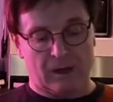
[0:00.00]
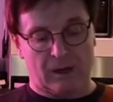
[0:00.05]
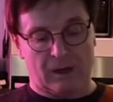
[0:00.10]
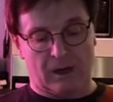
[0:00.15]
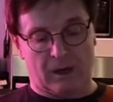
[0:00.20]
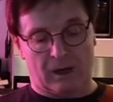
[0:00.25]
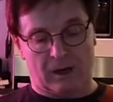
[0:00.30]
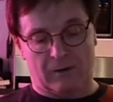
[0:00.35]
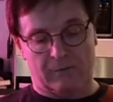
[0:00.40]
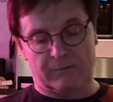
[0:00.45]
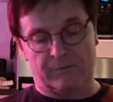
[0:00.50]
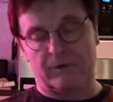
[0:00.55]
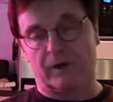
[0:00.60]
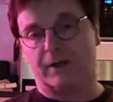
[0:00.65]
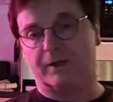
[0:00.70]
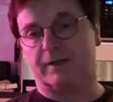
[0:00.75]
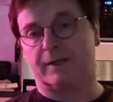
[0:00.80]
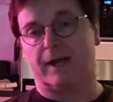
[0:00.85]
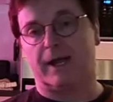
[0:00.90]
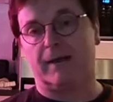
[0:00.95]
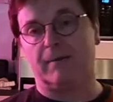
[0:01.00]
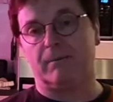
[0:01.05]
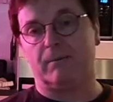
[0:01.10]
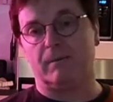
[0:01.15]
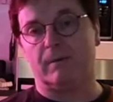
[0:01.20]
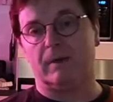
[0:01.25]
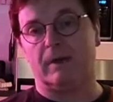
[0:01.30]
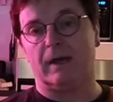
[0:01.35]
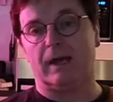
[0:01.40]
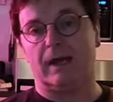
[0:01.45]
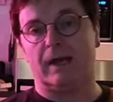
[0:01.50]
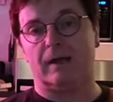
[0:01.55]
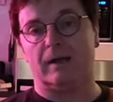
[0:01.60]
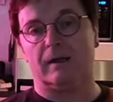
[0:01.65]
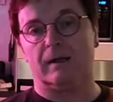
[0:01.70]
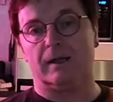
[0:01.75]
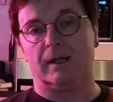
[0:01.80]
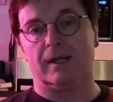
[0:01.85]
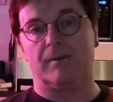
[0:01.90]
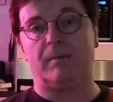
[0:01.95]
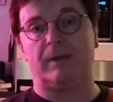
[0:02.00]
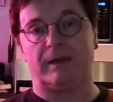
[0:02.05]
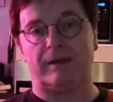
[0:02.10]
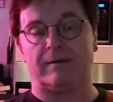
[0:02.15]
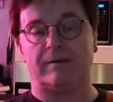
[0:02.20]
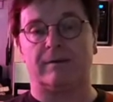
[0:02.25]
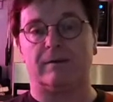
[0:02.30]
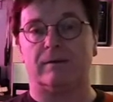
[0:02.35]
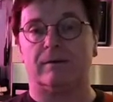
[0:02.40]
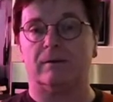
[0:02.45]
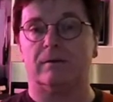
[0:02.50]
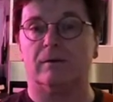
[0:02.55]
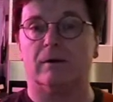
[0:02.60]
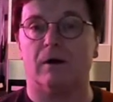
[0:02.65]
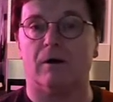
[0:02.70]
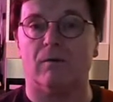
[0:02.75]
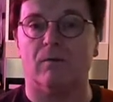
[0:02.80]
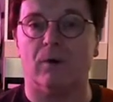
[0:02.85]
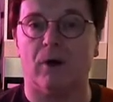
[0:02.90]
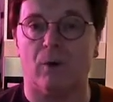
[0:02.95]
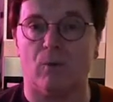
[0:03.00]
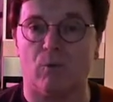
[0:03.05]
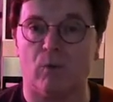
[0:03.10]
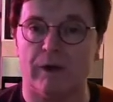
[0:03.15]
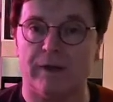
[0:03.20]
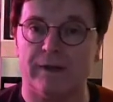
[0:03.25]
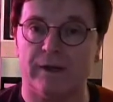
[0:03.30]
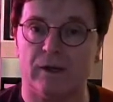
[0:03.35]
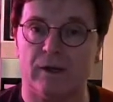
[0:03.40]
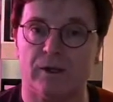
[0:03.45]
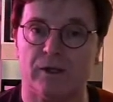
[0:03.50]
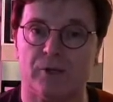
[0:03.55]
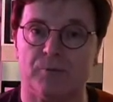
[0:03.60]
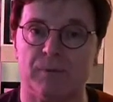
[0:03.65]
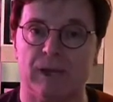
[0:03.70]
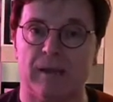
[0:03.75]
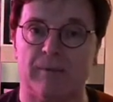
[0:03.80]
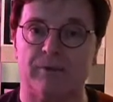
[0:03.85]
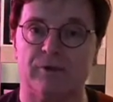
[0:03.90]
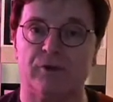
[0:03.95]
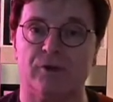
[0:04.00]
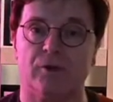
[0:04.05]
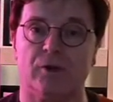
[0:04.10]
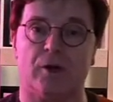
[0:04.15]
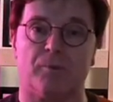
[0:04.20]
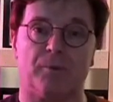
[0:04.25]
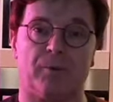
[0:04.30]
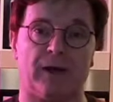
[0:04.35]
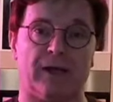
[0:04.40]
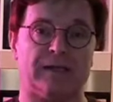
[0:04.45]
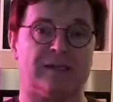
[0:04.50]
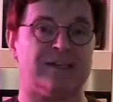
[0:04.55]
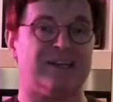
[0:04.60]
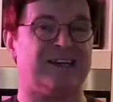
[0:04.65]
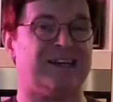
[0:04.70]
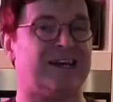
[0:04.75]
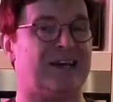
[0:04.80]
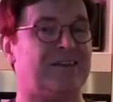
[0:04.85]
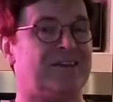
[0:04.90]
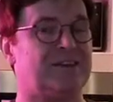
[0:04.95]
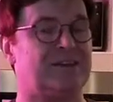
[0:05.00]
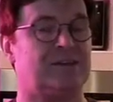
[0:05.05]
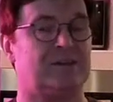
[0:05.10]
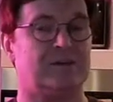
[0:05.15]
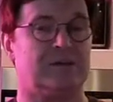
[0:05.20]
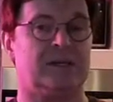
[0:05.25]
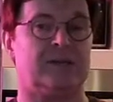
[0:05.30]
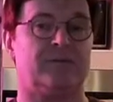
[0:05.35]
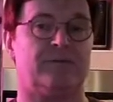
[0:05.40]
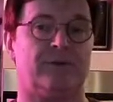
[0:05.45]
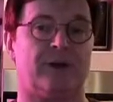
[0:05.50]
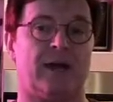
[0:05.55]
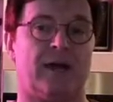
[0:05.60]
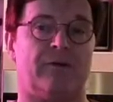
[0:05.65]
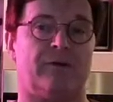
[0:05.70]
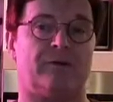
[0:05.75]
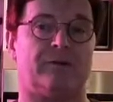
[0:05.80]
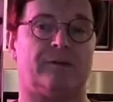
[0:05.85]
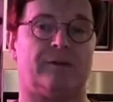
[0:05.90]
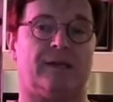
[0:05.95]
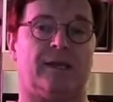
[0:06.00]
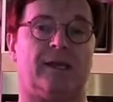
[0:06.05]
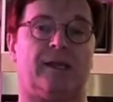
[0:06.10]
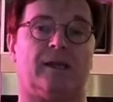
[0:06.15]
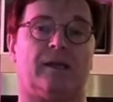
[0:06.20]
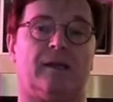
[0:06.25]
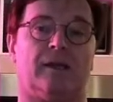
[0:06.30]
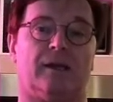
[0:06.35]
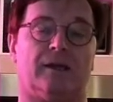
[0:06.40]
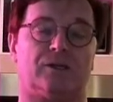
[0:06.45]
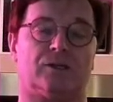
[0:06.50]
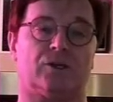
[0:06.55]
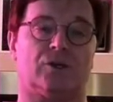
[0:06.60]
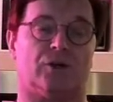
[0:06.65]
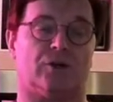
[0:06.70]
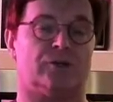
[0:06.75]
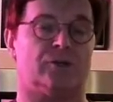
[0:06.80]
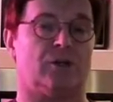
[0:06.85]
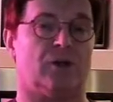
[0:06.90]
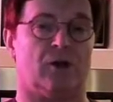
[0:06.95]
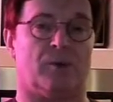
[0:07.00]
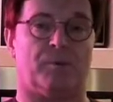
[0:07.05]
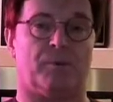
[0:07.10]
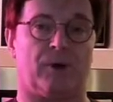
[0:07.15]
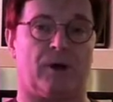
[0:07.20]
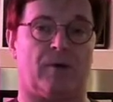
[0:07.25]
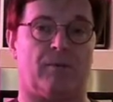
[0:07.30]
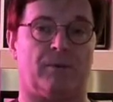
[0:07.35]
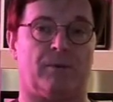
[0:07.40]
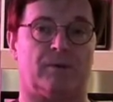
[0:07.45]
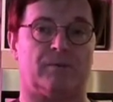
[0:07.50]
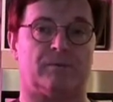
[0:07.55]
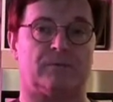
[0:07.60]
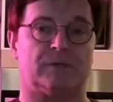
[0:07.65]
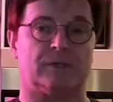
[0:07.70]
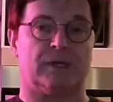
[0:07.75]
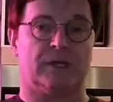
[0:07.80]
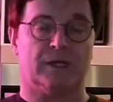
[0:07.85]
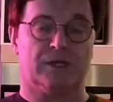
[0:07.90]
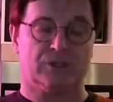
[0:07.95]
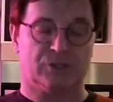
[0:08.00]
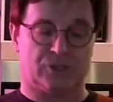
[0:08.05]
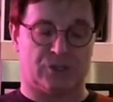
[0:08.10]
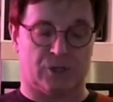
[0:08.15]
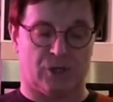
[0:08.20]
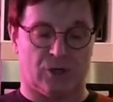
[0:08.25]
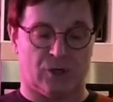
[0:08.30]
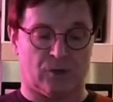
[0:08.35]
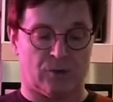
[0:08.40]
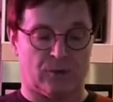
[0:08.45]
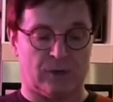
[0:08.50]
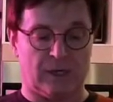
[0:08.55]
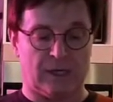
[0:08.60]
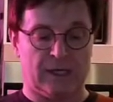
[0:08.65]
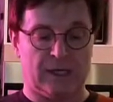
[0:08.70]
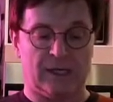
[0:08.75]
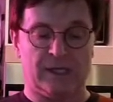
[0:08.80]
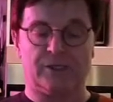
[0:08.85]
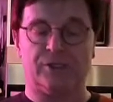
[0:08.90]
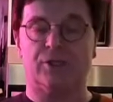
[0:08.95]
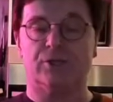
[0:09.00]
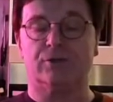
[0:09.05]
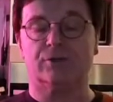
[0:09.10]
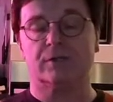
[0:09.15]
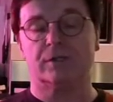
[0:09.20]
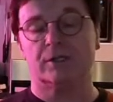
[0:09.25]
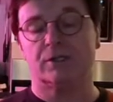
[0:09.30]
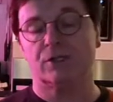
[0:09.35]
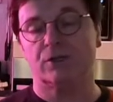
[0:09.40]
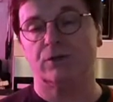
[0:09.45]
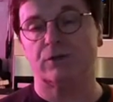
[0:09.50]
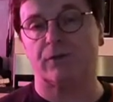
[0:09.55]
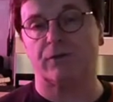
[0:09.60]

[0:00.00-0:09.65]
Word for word: of a time limit on, on when they'll do, be able to do the operation. Now, this, this virus thing has caused a lot of problems. So it's usually two to